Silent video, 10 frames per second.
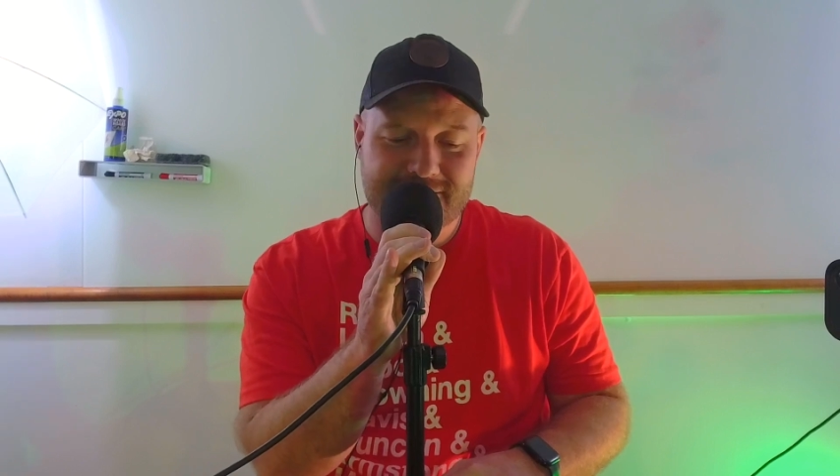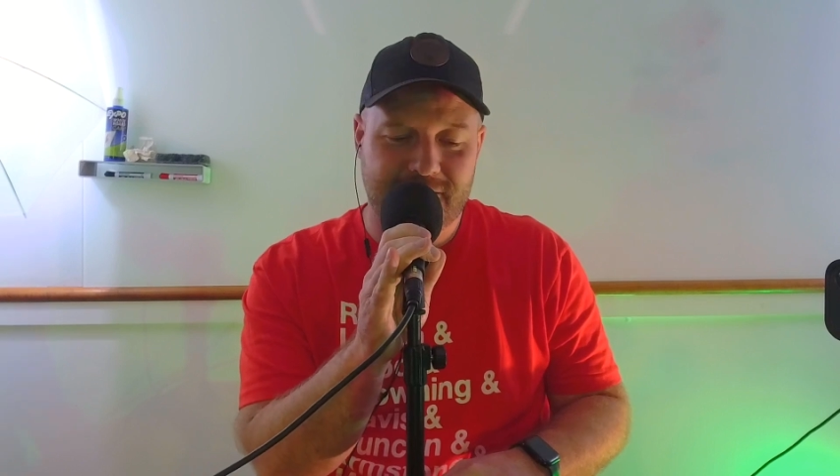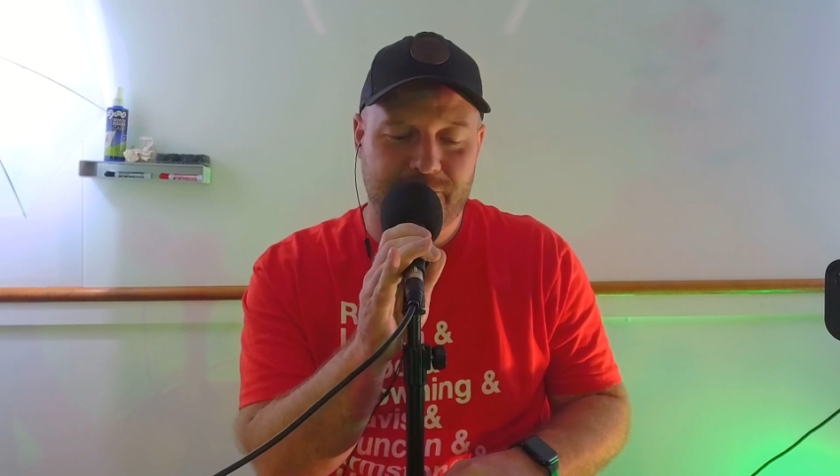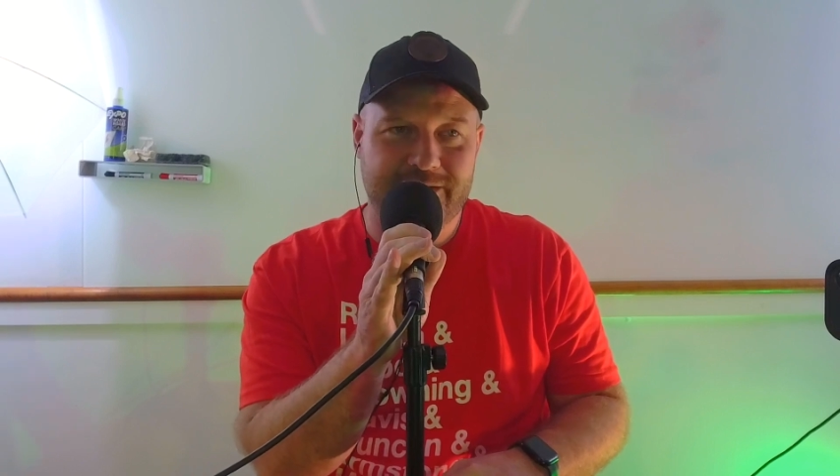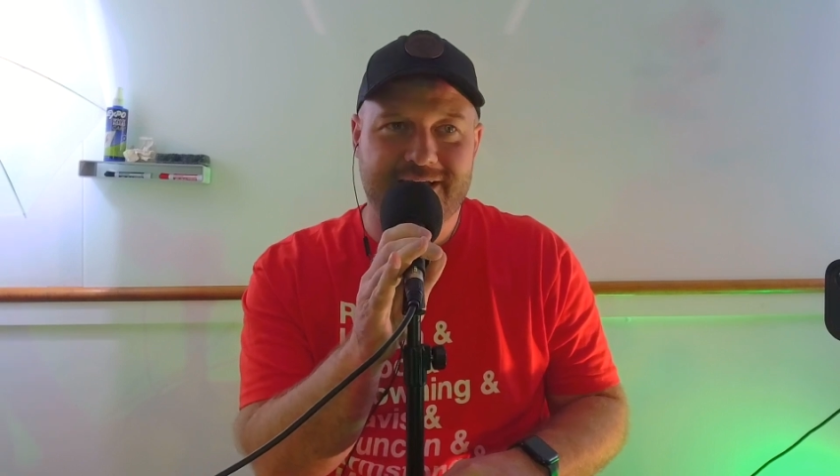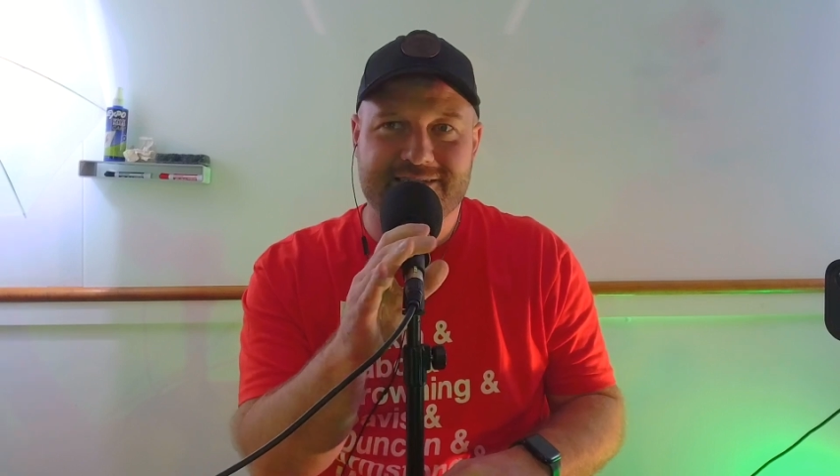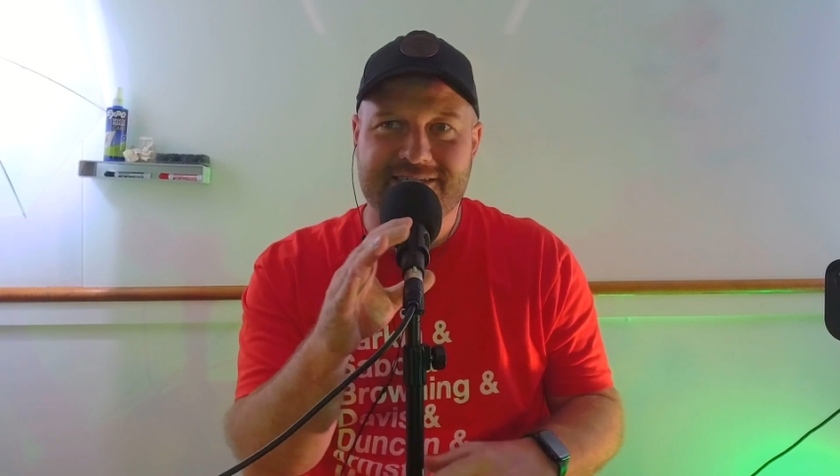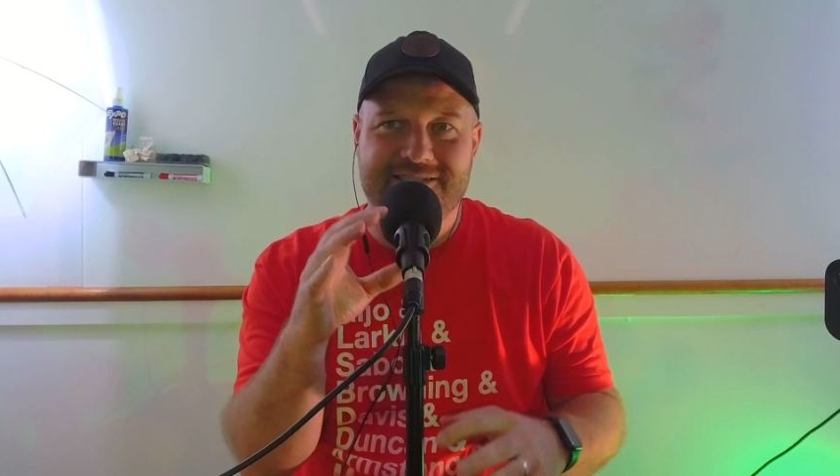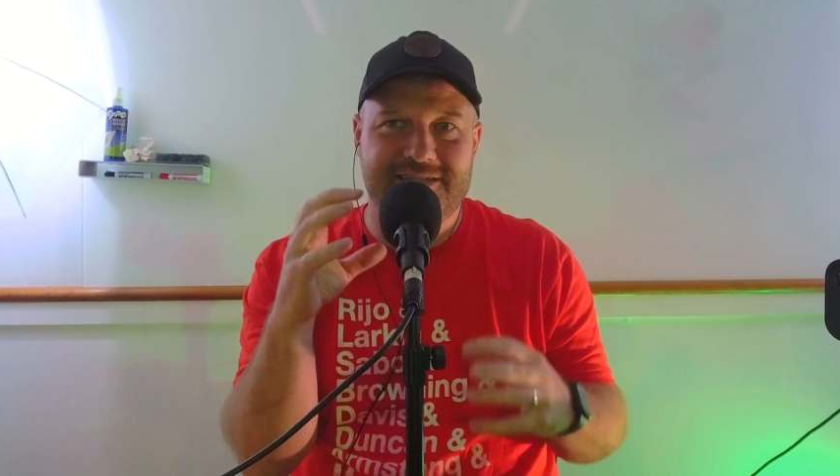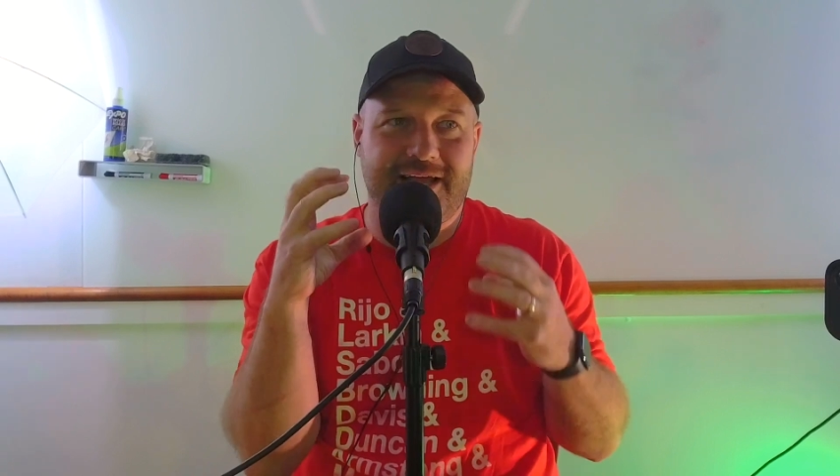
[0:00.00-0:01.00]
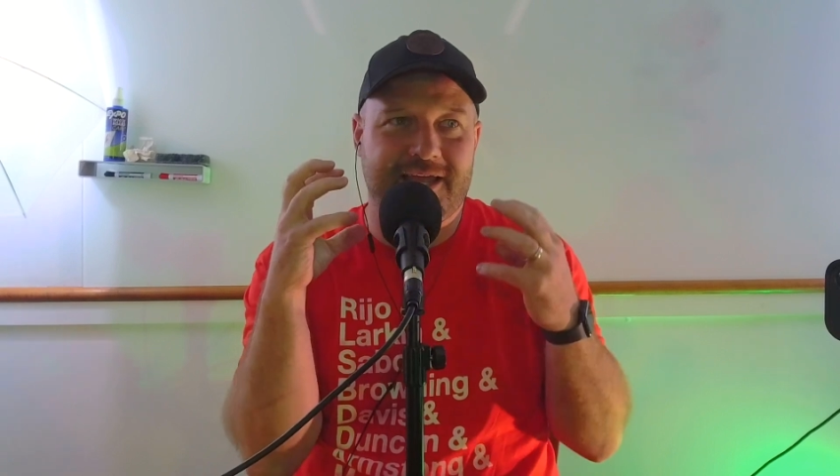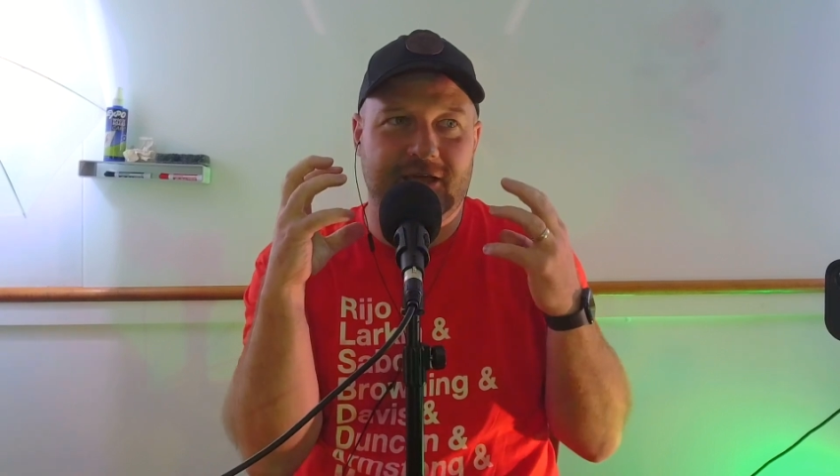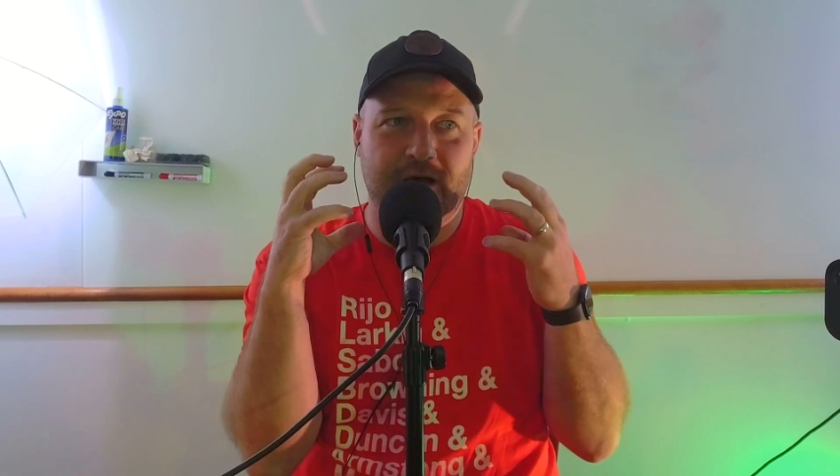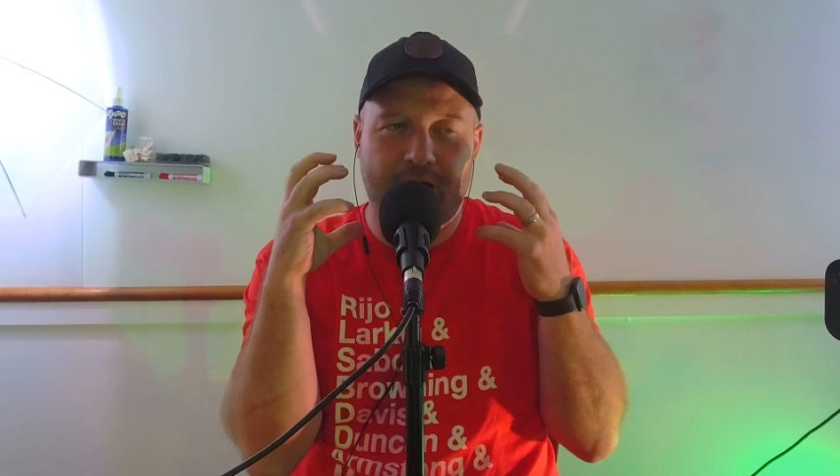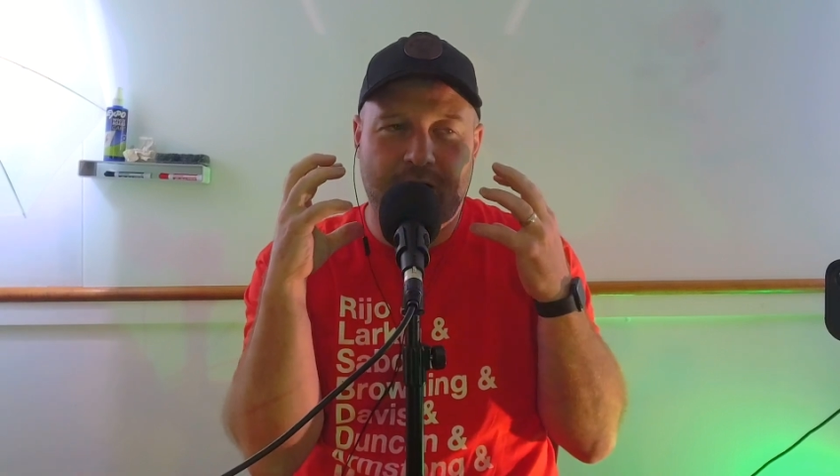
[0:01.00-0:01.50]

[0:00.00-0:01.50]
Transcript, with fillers: So because it's like